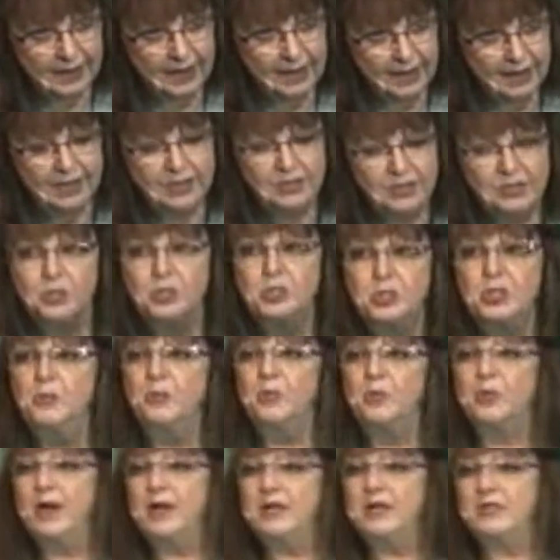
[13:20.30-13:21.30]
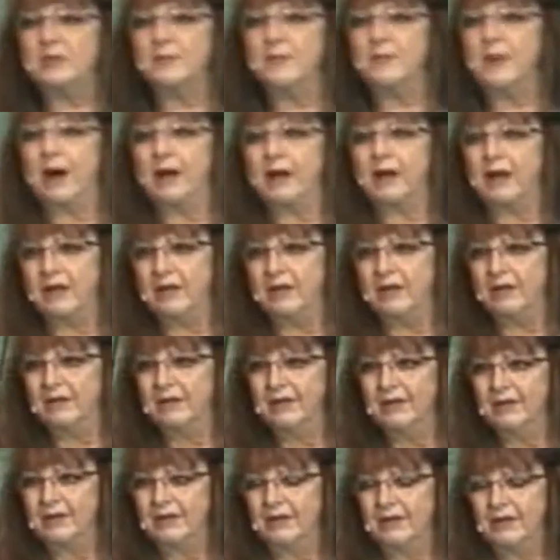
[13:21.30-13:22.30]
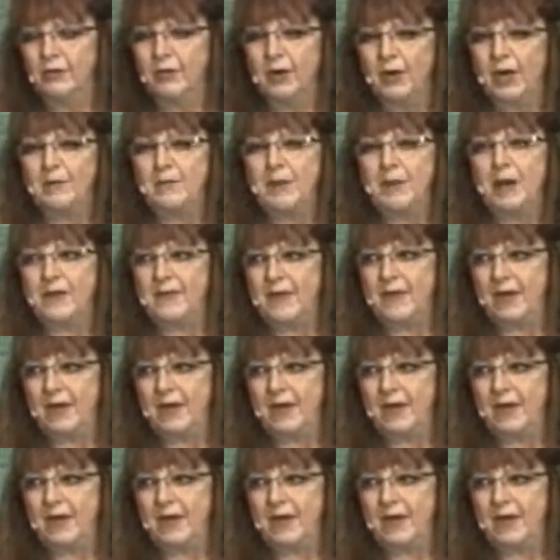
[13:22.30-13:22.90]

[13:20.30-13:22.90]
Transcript: And so she prays about it. You read about